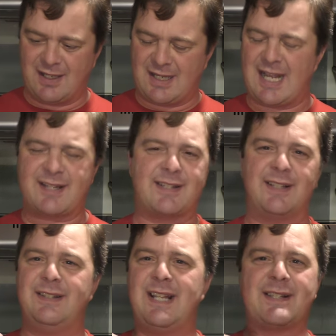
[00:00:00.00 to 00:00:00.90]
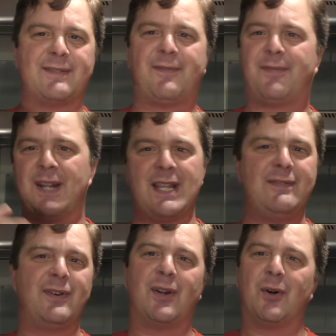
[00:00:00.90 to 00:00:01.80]
casts a net of
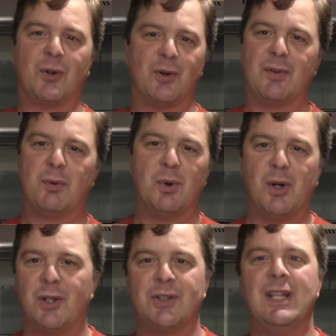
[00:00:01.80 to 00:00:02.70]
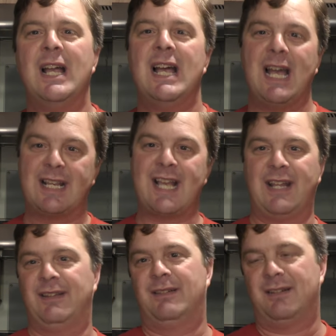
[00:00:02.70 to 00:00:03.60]
flavour all over the world. And
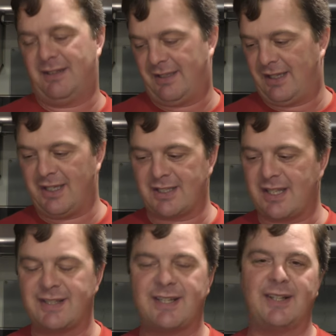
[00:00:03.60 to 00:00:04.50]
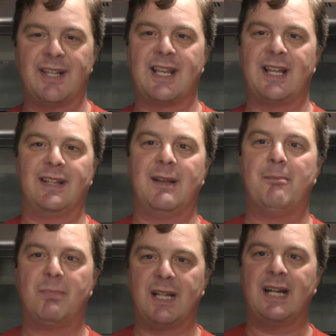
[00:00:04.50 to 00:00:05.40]
again, like they say on the can,
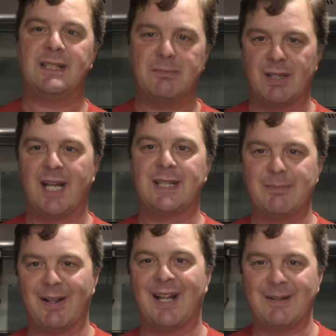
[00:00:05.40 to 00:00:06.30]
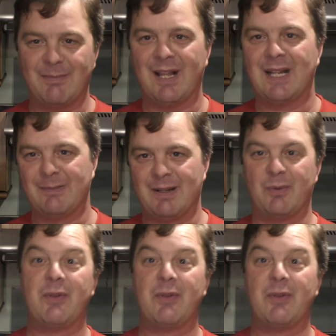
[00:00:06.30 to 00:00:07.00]
bloody, bloody, bloody, bloody, blah.